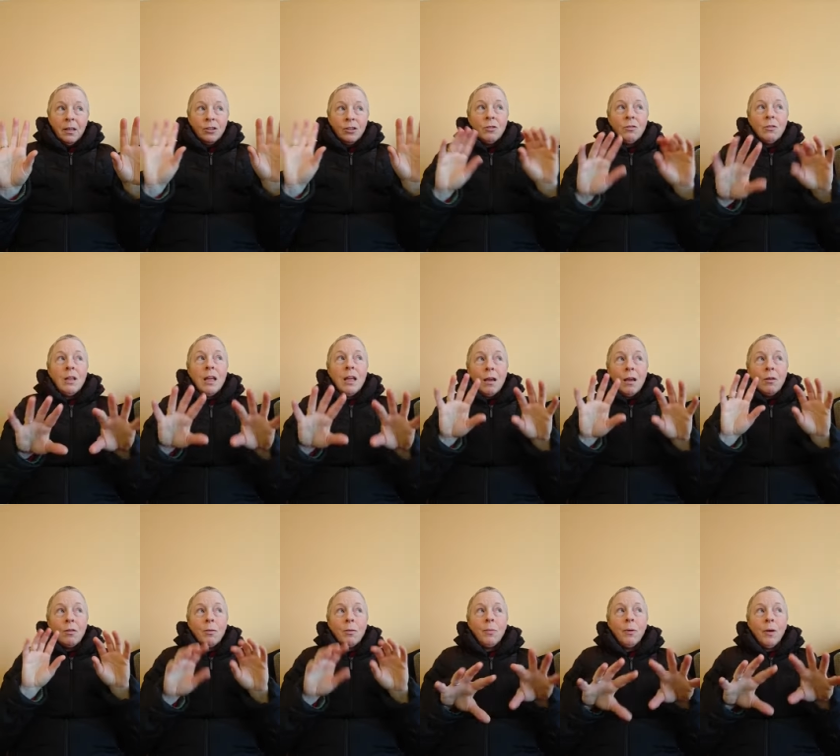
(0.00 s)
So
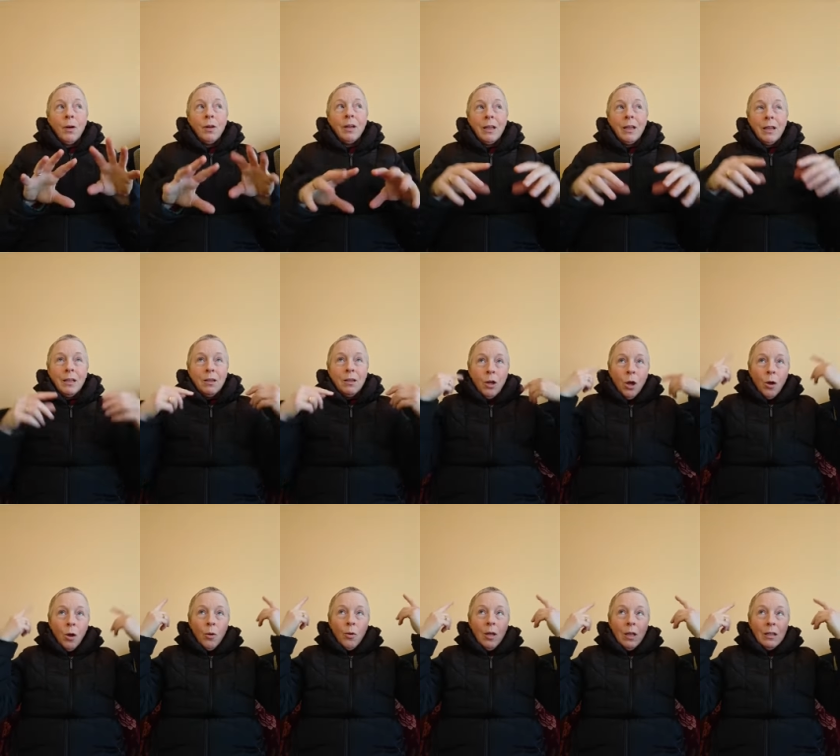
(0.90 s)
now the body,
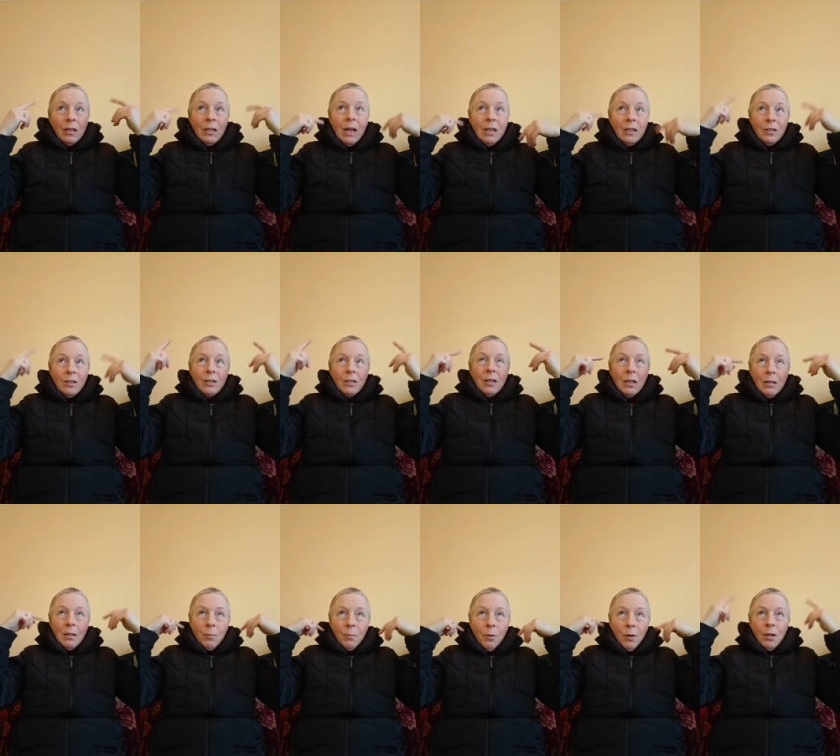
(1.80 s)
it's
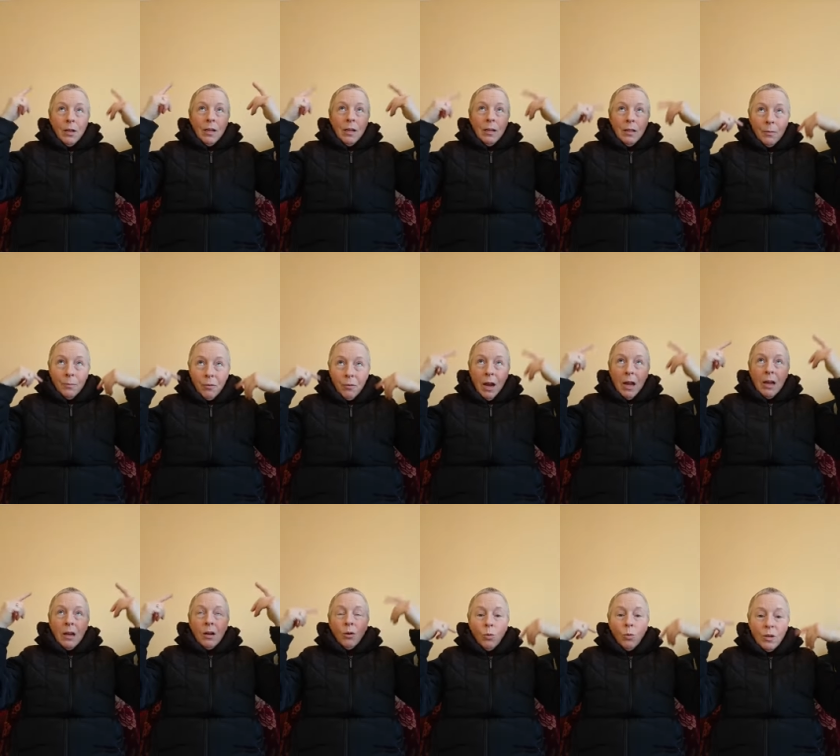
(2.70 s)
the body and the
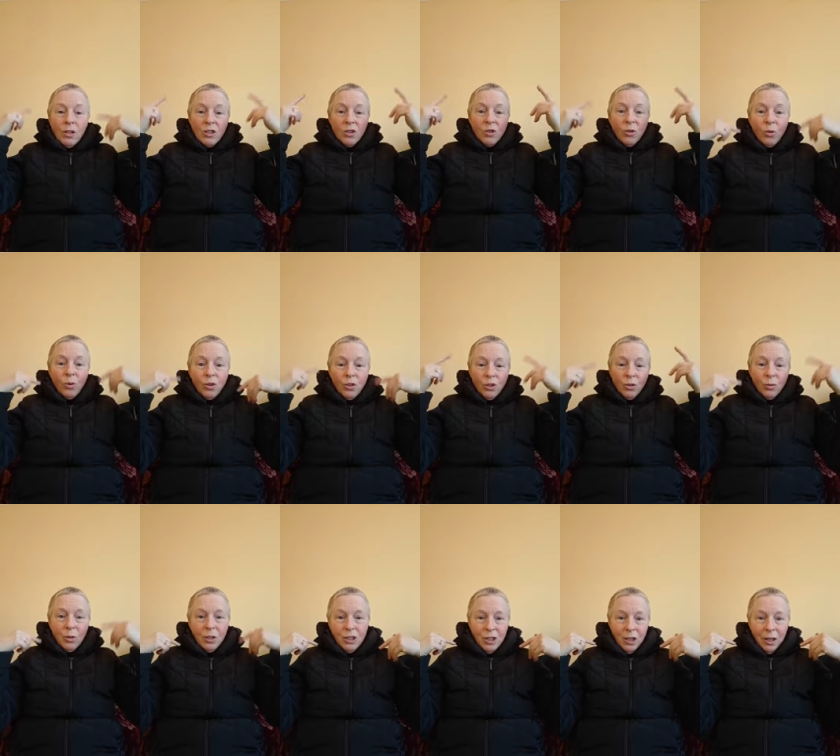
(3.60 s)
brain are always talking
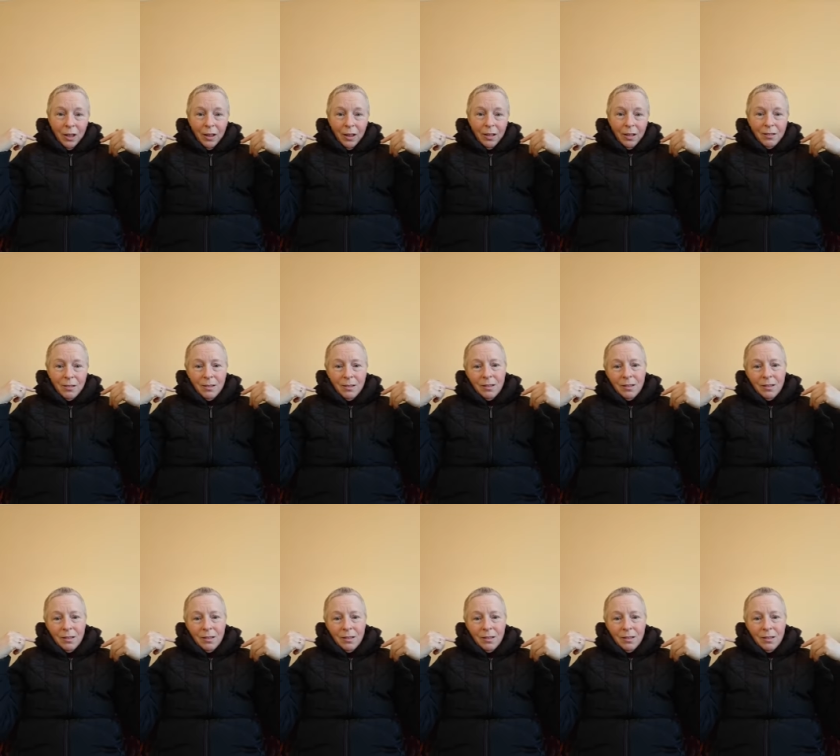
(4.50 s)
to each other.